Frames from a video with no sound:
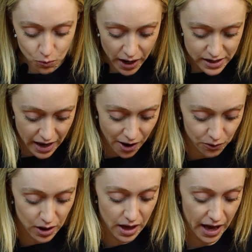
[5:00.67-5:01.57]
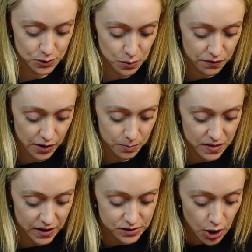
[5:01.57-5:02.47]
right now, as we're
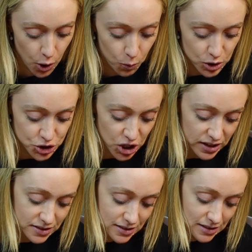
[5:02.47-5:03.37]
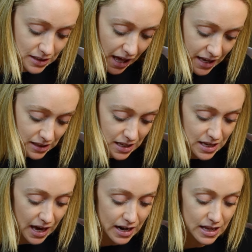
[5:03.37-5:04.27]
filming this, we're just slightly
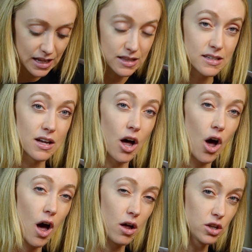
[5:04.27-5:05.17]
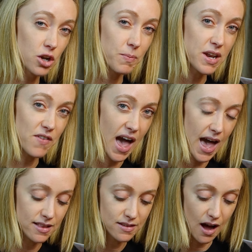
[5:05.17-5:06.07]
getting into a little bit of a
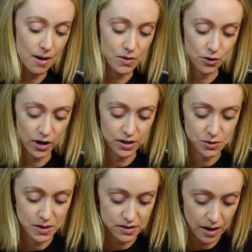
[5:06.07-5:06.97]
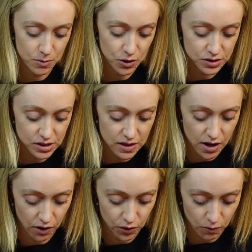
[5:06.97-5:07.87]
head time than Greenwich Mean Time. You can see
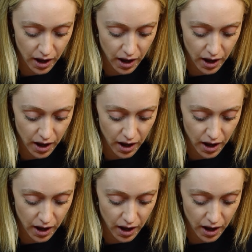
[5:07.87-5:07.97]
that on the